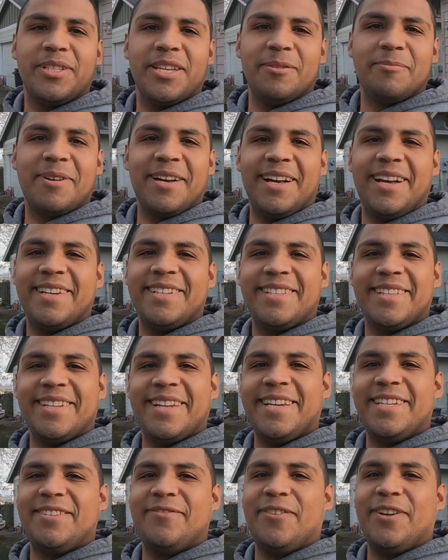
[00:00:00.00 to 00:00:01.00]
What's up guys?
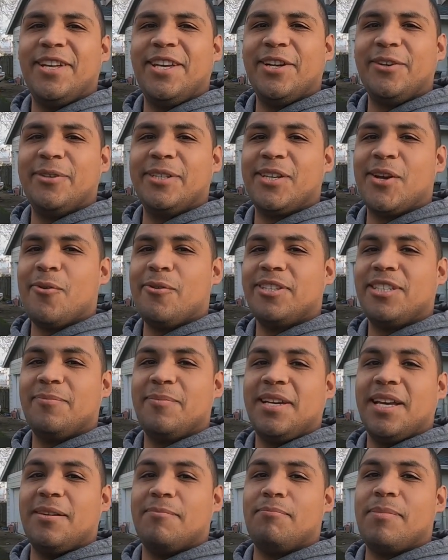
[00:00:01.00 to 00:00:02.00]
Today's video is going
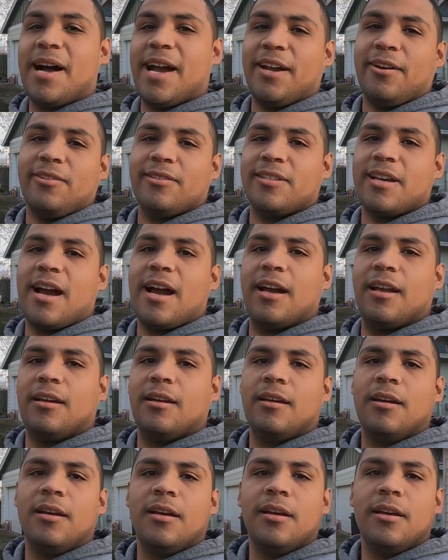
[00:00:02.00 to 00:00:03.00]
to be a buyer's
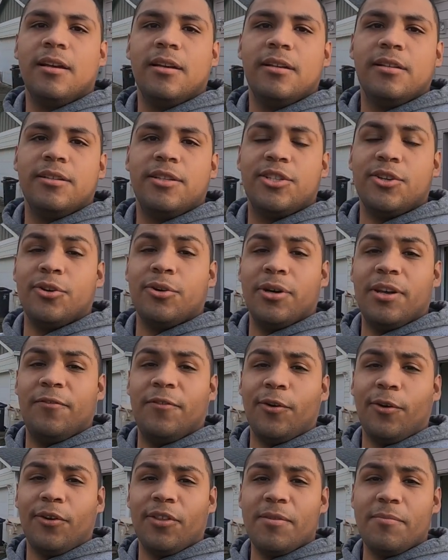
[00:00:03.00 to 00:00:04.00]
guide. So
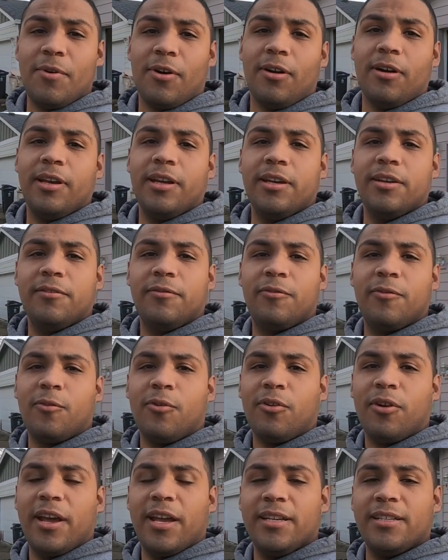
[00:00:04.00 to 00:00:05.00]
if you're in the market
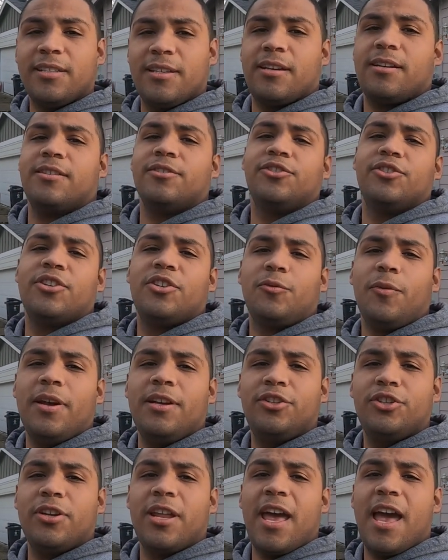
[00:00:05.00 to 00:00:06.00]
for a second
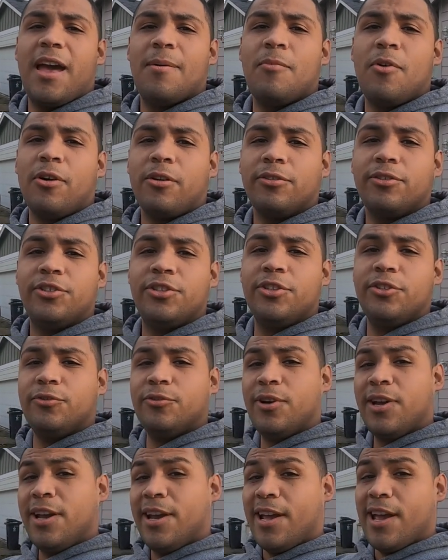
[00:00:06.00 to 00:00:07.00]
generation
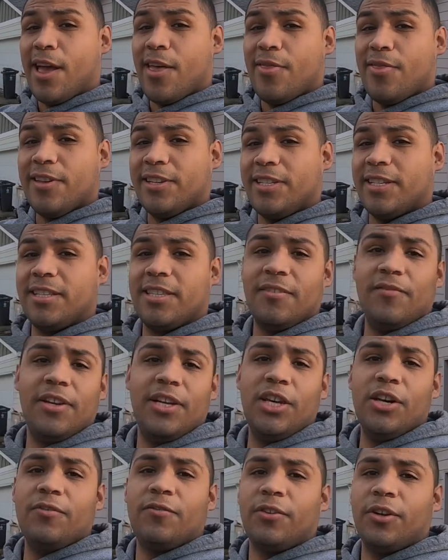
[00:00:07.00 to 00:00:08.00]
MR2, this is the
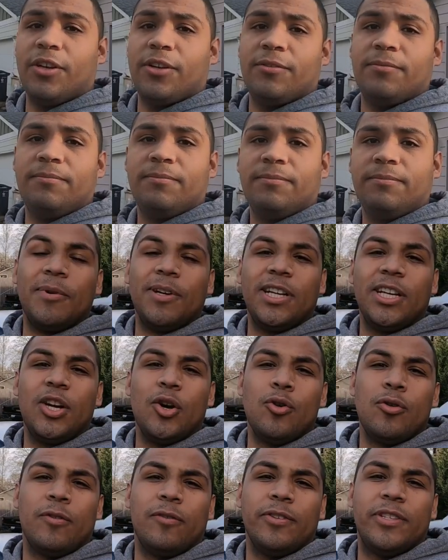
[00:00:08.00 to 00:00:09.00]
video for you. I'm gonna
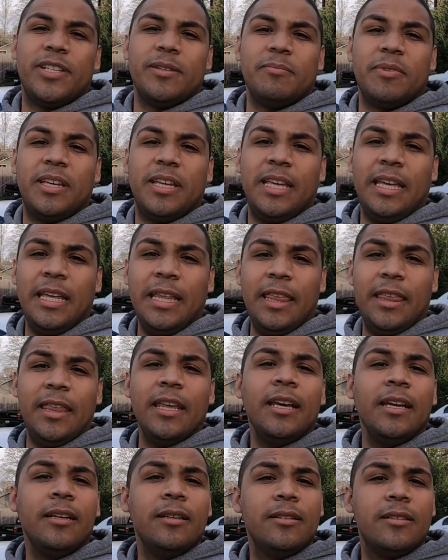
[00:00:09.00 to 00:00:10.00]
go over some key
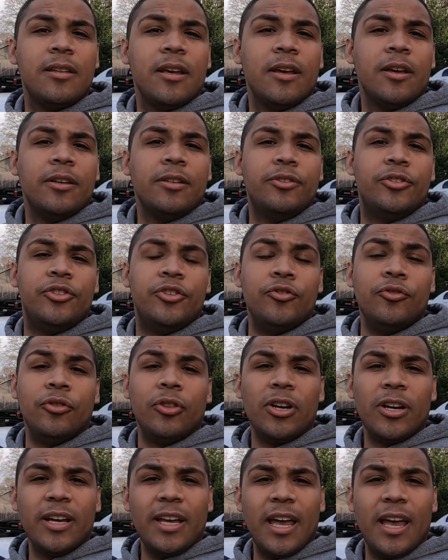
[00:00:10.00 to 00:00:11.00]
things to
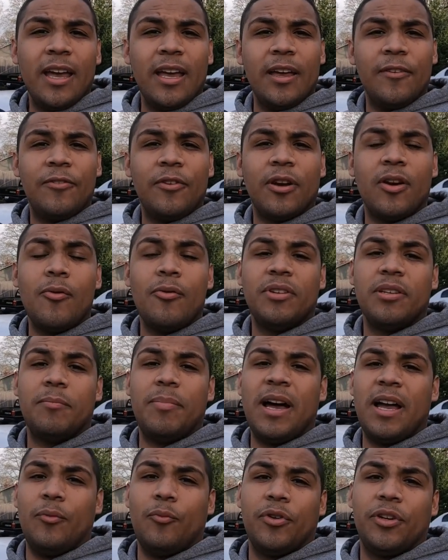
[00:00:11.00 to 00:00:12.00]
look at if you're going to
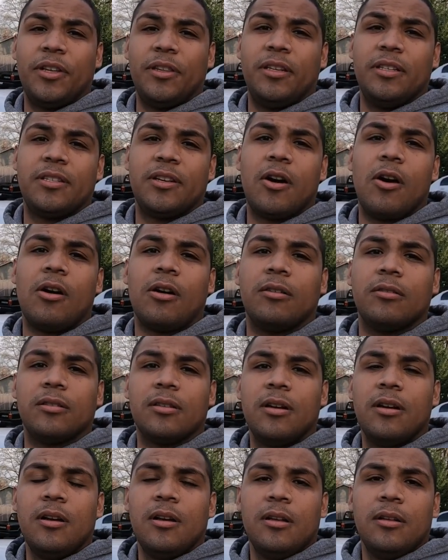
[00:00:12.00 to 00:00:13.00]
buy one of these
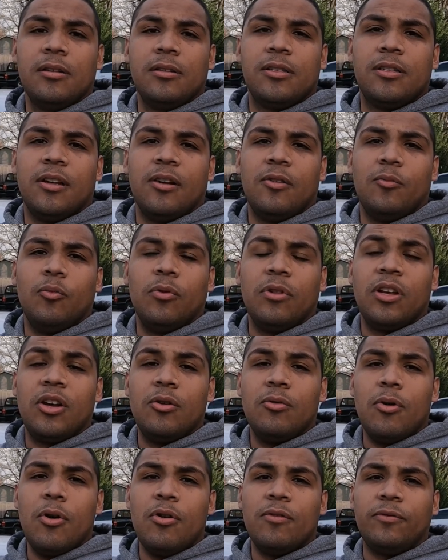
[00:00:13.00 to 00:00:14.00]
cars. So we'll
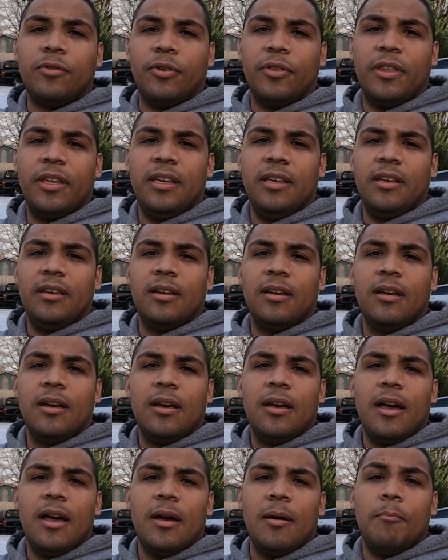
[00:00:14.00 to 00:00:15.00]
go over the
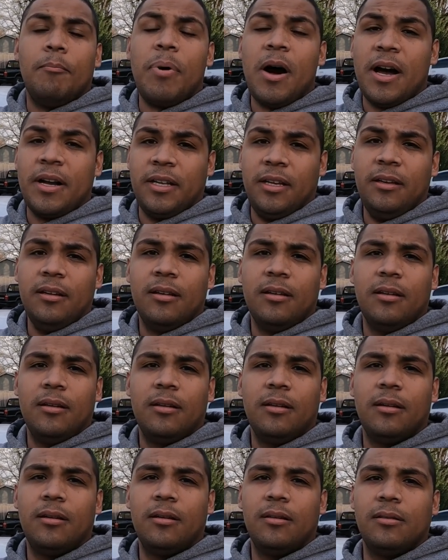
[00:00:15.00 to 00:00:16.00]
body,
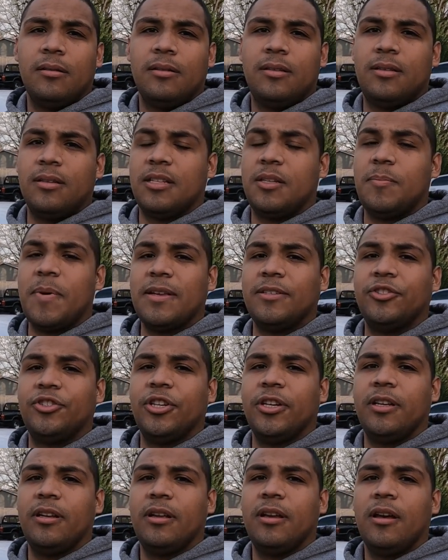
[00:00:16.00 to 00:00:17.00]

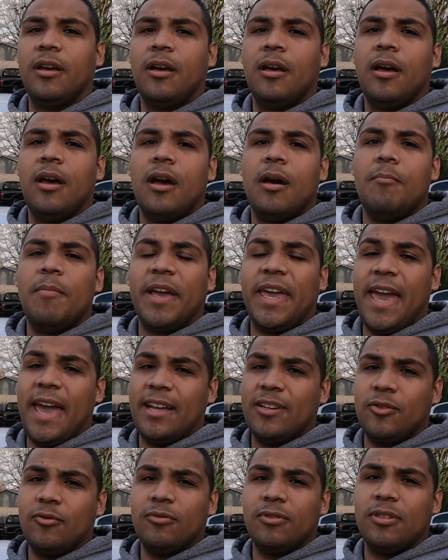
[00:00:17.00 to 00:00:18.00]
suspension,
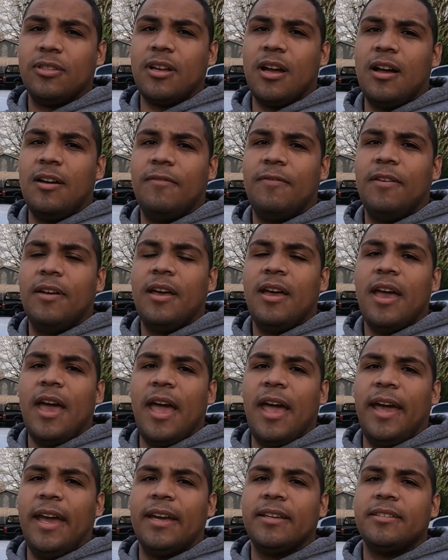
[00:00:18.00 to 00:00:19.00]
mechanical stuff,
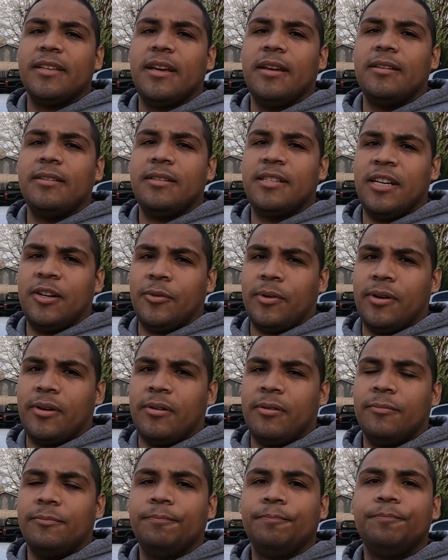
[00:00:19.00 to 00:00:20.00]
and
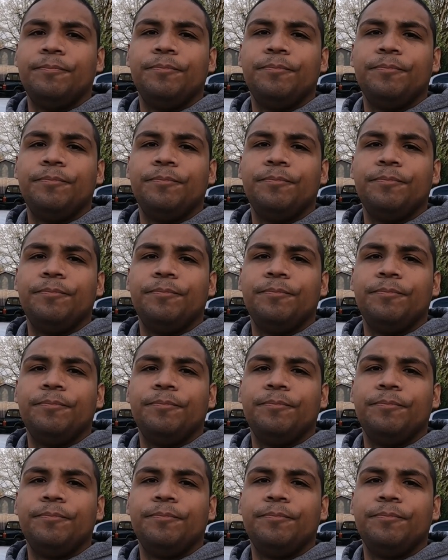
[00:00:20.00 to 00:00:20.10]
interior.